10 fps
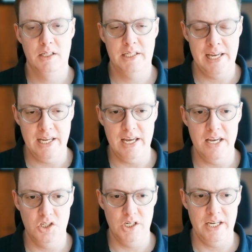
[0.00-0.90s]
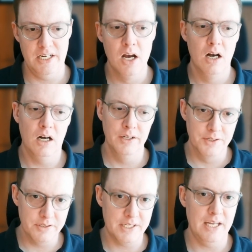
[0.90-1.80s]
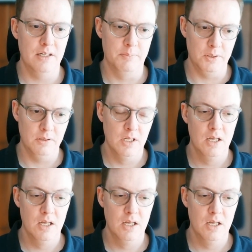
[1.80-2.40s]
king h8, understandable.